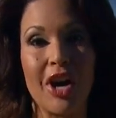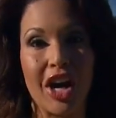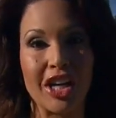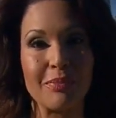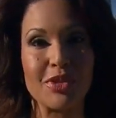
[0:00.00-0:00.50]

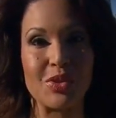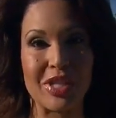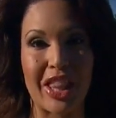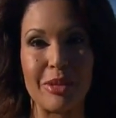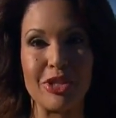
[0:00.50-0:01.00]
Park,
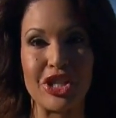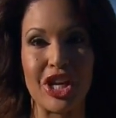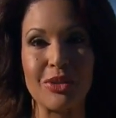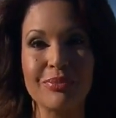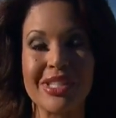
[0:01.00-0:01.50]
Suzanne Le
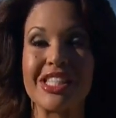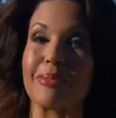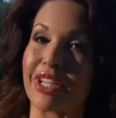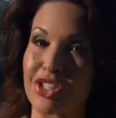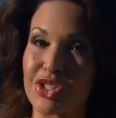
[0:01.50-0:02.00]
Mignot,
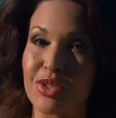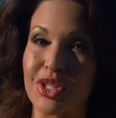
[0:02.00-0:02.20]
CBS 2